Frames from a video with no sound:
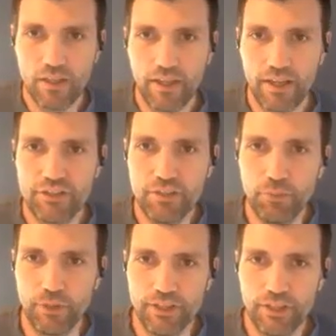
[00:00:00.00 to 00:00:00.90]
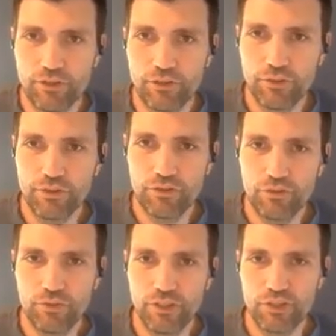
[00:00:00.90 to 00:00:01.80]
At some point, you're going
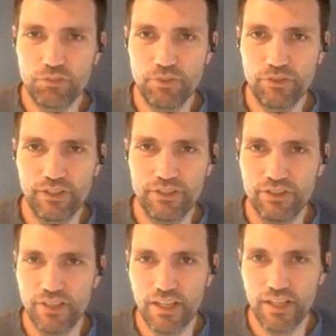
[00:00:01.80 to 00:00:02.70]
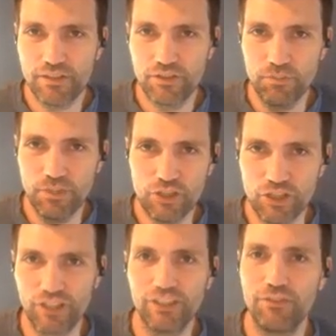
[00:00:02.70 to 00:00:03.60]
to experience a
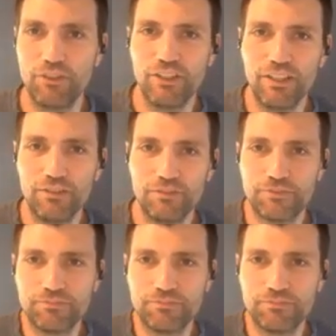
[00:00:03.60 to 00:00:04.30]
diminishing level of